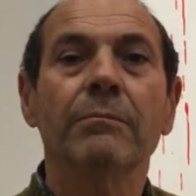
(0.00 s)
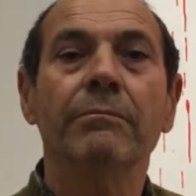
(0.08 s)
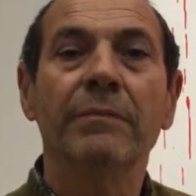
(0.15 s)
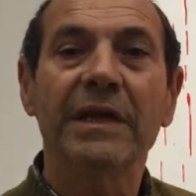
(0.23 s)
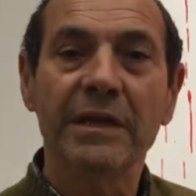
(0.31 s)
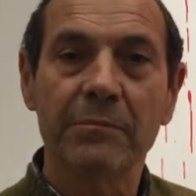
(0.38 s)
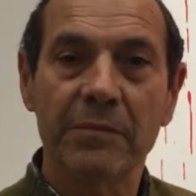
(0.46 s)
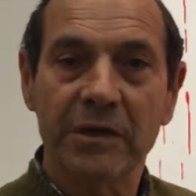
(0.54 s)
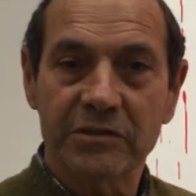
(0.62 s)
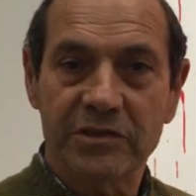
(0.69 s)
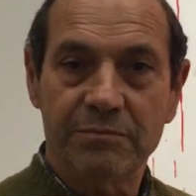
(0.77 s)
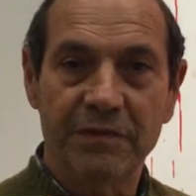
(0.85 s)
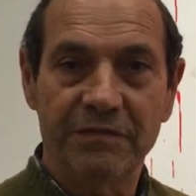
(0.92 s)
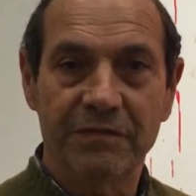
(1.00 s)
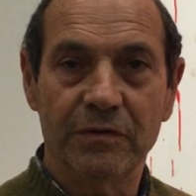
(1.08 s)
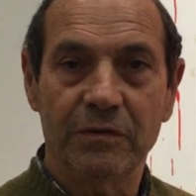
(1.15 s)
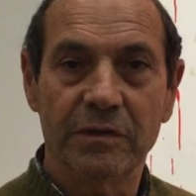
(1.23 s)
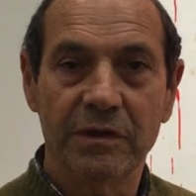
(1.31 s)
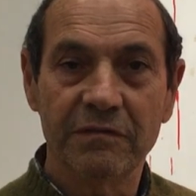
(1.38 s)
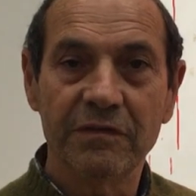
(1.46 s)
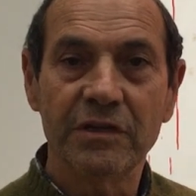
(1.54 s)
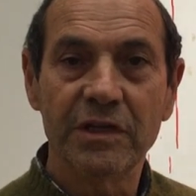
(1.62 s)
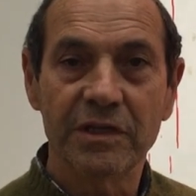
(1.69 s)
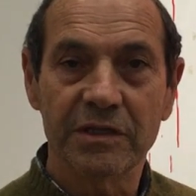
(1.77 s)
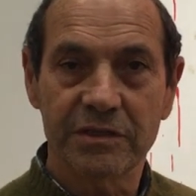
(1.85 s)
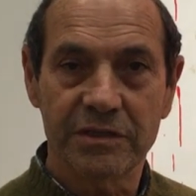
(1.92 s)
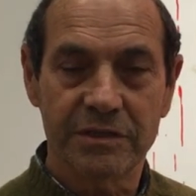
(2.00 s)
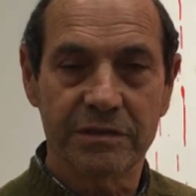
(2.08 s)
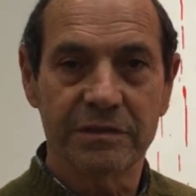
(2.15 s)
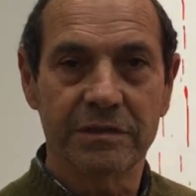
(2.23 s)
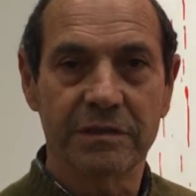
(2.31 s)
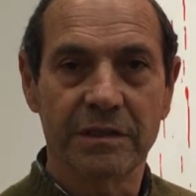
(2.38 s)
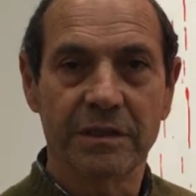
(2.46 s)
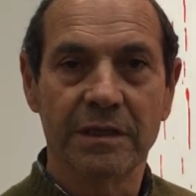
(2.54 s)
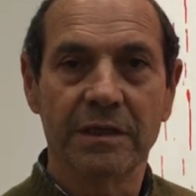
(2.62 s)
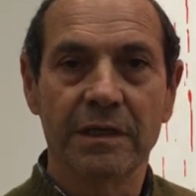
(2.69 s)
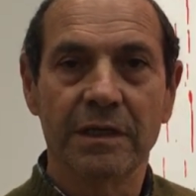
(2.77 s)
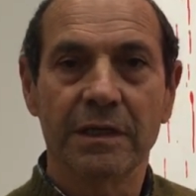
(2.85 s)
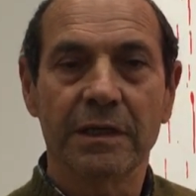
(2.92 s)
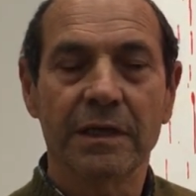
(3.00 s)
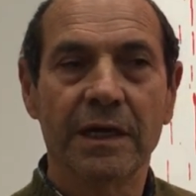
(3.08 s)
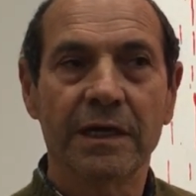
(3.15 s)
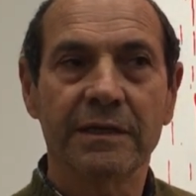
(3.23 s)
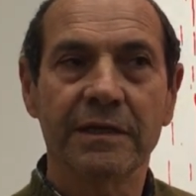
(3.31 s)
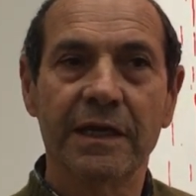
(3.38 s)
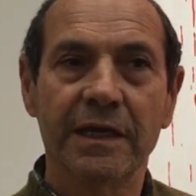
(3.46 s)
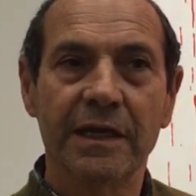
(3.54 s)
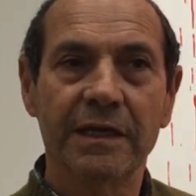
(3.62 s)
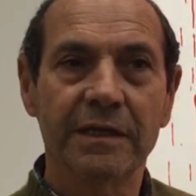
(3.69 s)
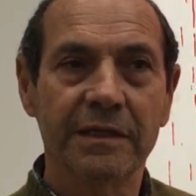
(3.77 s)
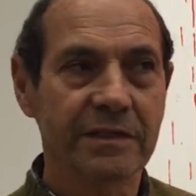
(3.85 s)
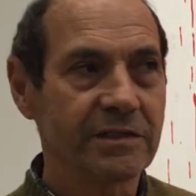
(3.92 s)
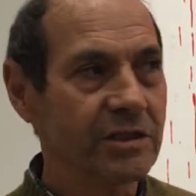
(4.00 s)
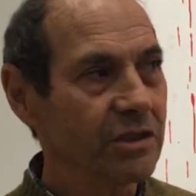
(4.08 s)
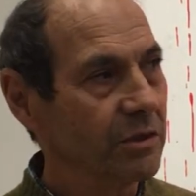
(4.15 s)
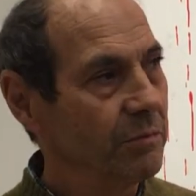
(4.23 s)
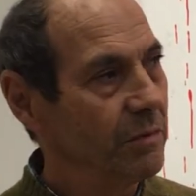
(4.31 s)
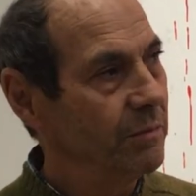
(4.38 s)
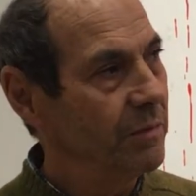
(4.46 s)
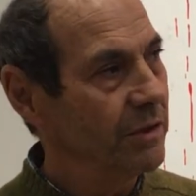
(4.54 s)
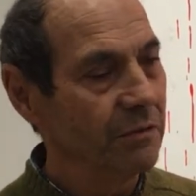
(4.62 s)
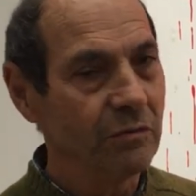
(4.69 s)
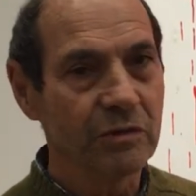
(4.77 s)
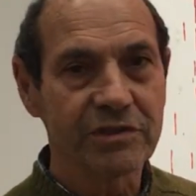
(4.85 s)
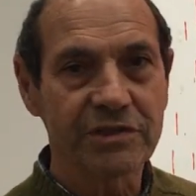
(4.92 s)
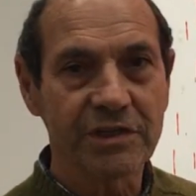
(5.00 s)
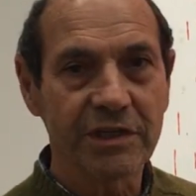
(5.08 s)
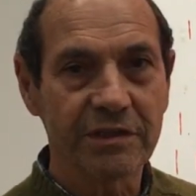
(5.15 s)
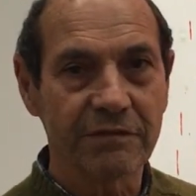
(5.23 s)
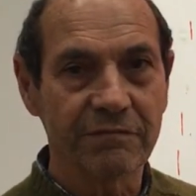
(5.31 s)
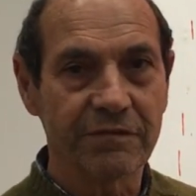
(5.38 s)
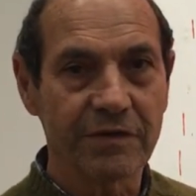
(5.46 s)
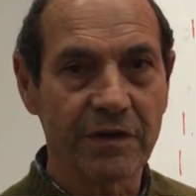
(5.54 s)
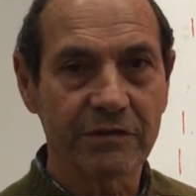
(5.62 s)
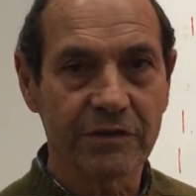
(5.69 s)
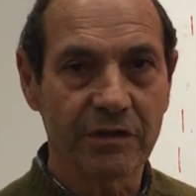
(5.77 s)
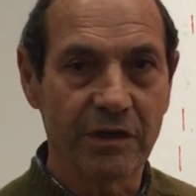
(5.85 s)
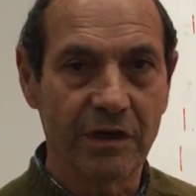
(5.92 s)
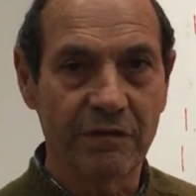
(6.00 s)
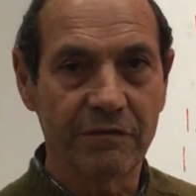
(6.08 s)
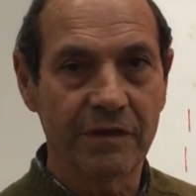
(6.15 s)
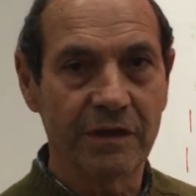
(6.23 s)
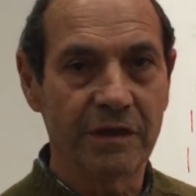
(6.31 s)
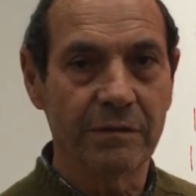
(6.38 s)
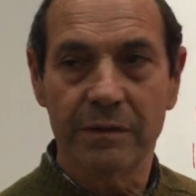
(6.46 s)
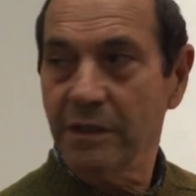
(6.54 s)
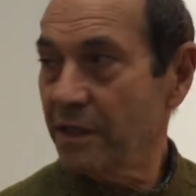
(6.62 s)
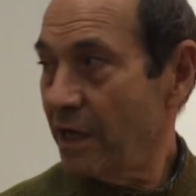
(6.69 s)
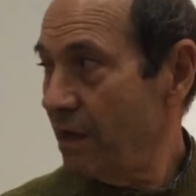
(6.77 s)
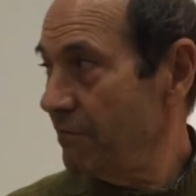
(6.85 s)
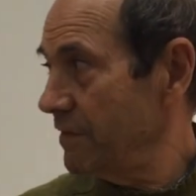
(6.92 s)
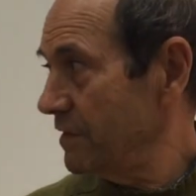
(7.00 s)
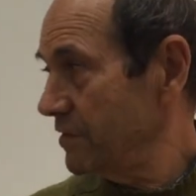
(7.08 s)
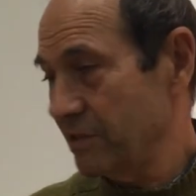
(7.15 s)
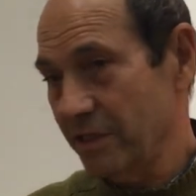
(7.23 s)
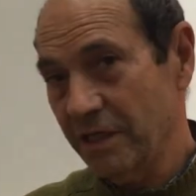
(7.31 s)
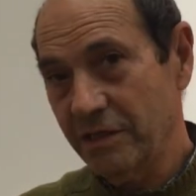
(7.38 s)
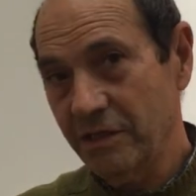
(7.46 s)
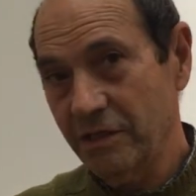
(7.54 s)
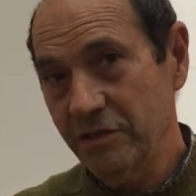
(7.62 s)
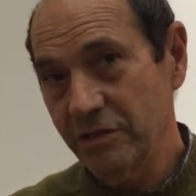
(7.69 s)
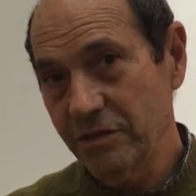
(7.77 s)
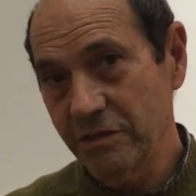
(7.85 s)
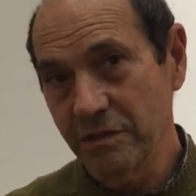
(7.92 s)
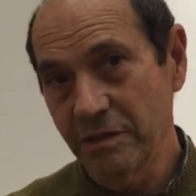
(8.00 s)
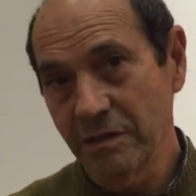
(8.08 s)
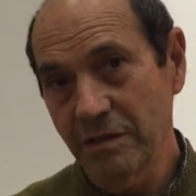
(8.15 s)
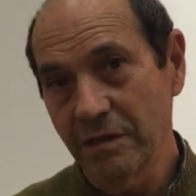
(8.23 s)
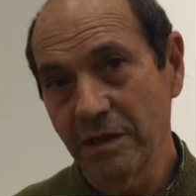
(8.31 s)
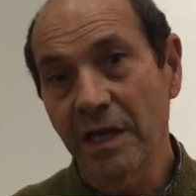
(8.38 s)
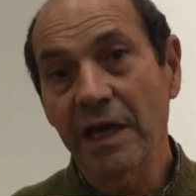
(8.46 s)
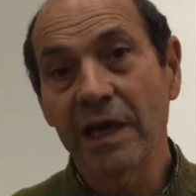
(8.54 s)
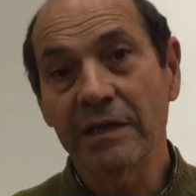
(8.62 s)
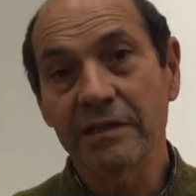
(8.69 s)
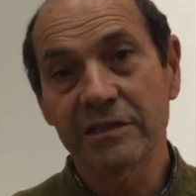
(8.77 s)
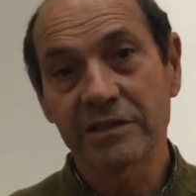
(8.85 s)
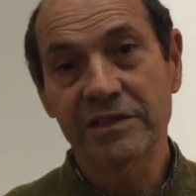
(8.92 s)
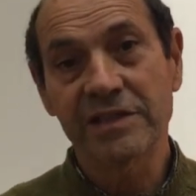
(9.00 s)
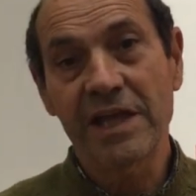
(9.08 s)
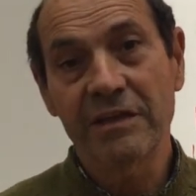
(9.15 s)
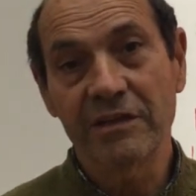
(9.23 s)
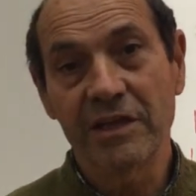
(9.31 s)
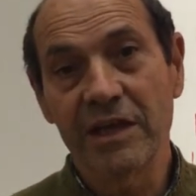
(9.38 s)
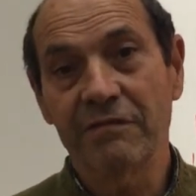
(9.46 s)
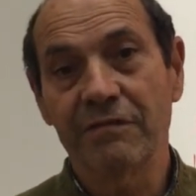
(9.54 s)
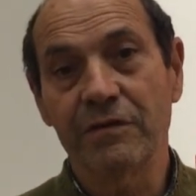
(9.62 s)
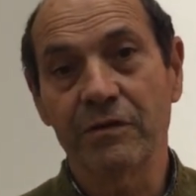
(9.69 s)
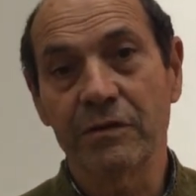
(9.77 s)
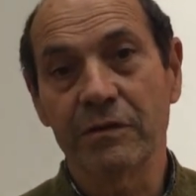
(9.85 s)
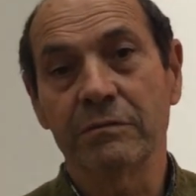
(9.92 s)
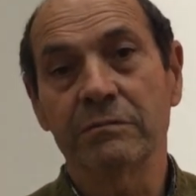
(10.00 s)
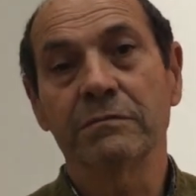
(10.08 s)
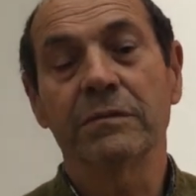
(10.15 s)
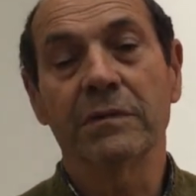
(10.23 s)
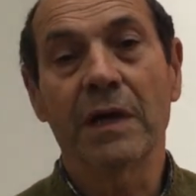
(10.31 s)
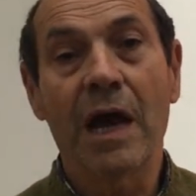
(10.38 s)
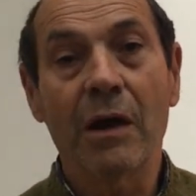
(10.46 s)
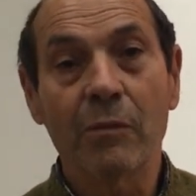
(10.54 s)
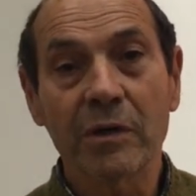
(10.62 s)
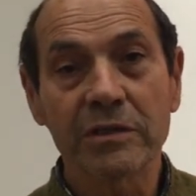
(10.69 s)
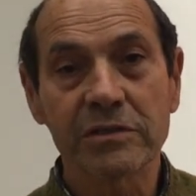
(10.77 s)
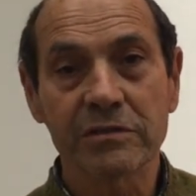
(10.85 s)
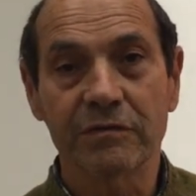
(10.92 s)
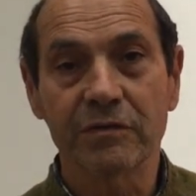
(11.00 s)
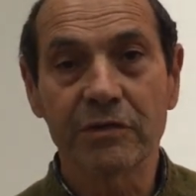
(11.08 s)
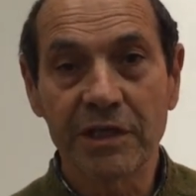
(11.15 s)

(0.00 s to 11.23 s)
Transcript: many months before, even years. Really? And then at a certain moment he would sit in front of a canvas like this and stand there for hours, for